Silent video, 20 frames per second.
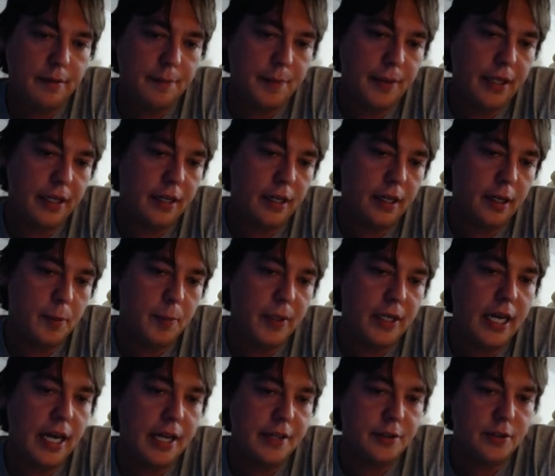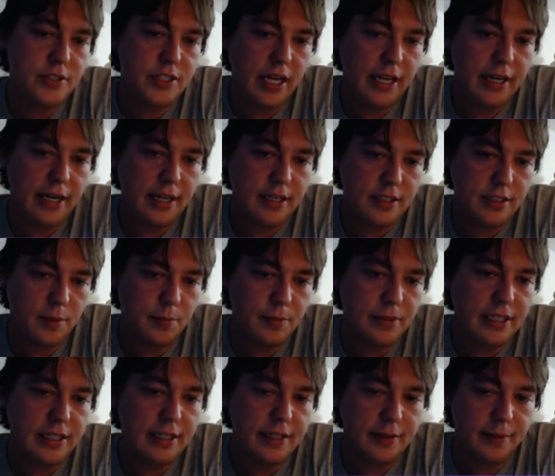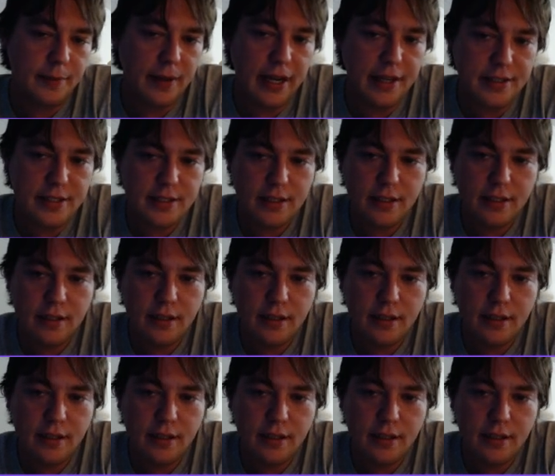but neither side has immediate threats.